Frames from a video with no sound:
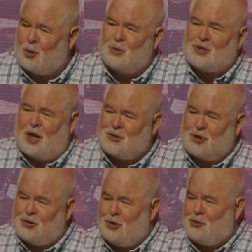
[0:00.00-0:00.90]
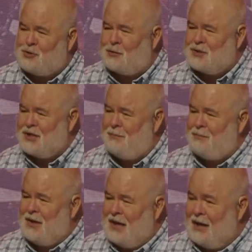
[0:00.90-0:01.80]
was also used for
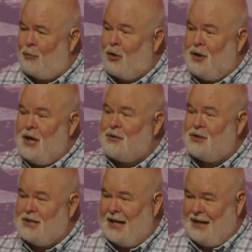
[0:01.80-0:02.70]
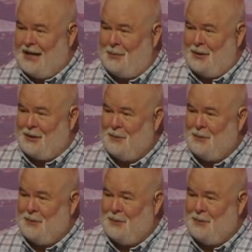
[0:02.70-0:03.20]
another dynamic.